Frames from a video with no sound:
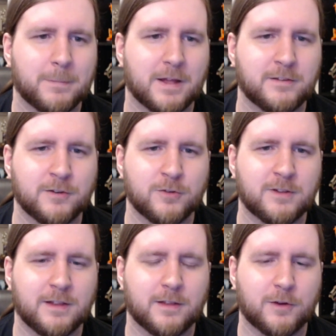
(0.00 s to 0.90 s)
It's
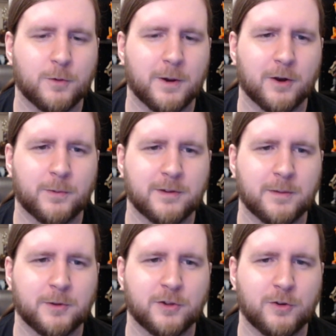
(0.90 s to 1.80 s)
interesting that Kubera was
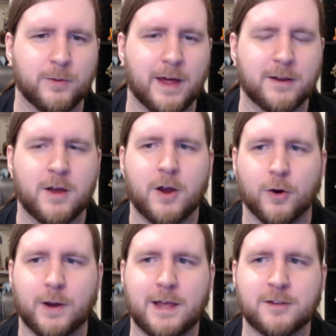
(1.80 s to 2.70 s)
able to do that.
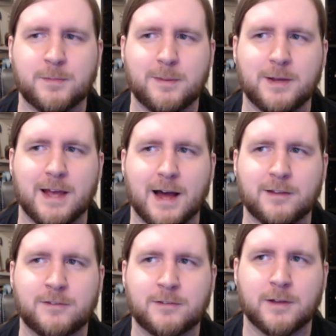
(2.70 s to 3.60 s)
Or I guess maybe
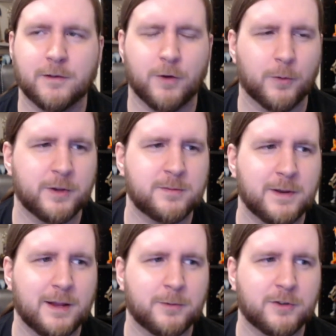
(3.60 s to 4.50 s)
gods have always
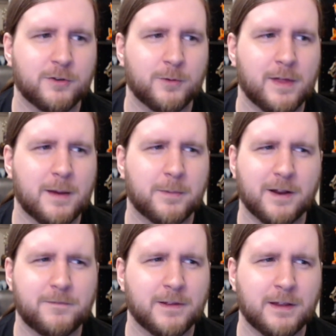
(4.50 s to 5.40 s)
been able to do that, but
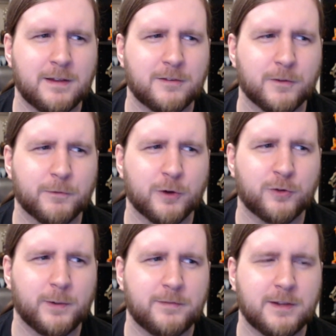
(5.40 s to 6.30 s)
I feel like he's the
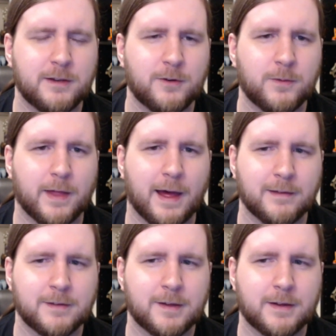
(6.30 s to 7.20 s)
first we've seen do
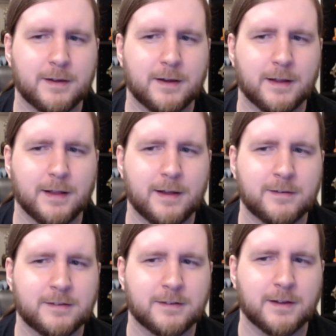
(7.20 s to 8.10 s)
that.
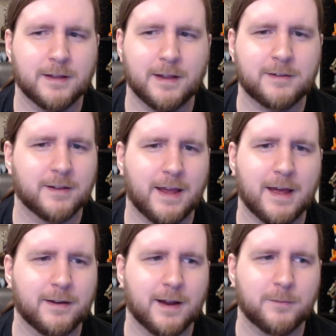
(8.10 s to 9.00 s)
Unless, unless
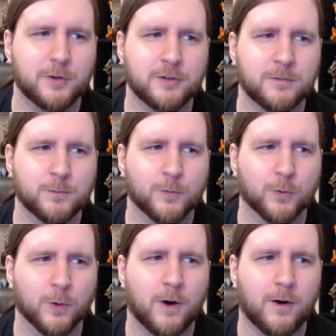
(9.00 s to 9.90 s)
again, I'm just
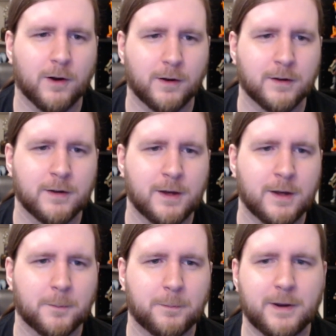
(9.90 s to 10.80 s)
wrong.
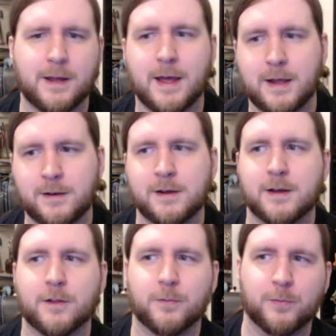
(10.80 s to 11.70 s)
But again,
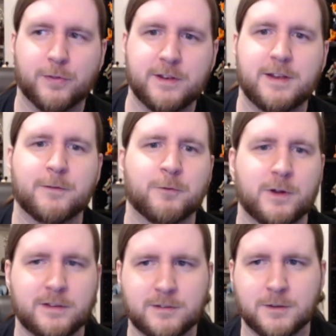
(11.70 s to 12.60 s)
the
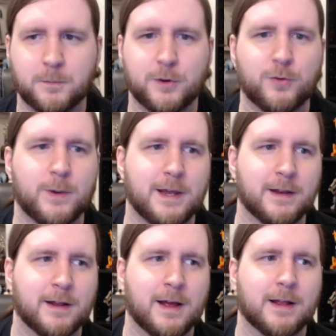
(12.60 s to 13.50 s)
difference
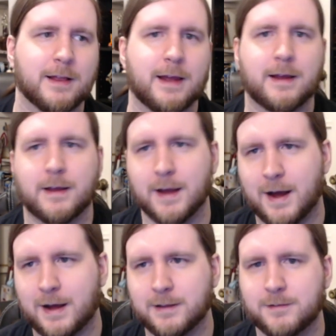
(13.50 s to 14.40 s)
between like
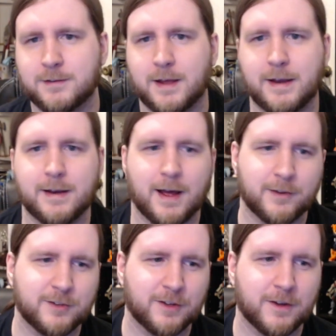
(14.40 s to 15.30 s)
gods and
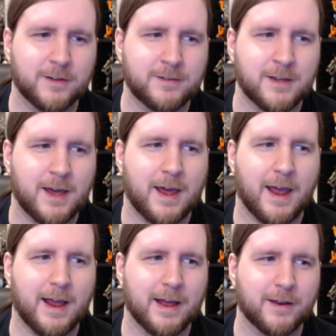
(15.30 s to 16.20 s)
Nastikas
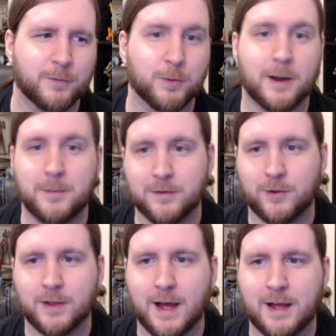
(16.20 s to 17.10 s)
and
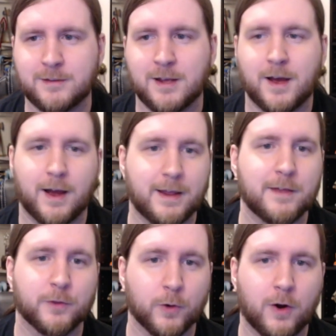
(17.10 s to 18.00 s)
primeval gods,
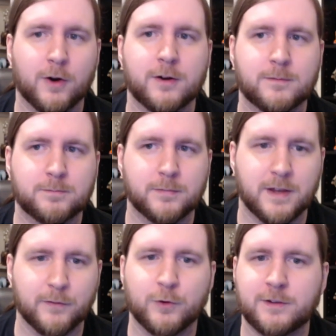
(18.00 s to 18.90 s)
again, there are
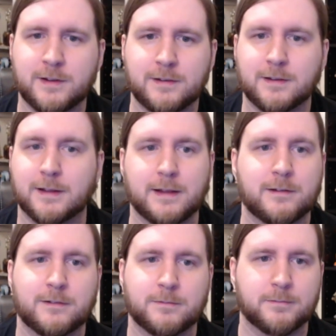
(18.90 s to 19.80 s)
differences, at
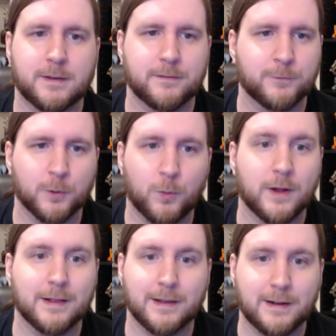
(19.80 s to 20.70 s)
least from
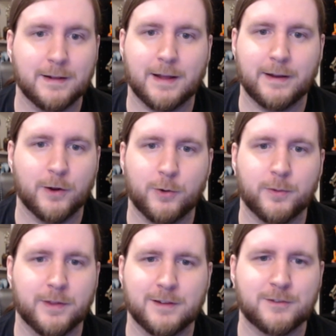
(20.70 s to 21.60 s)
what little I
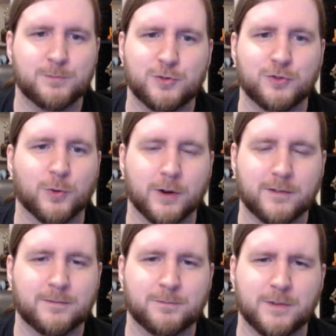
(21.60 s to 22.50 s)
know this
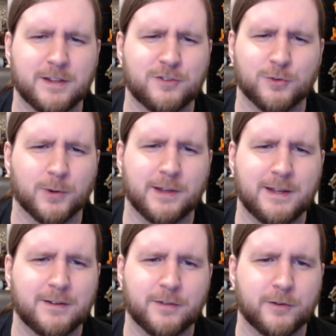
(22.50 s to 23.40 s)
short this
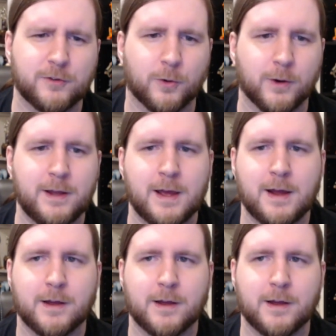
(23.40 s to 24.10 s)
shortly into the story.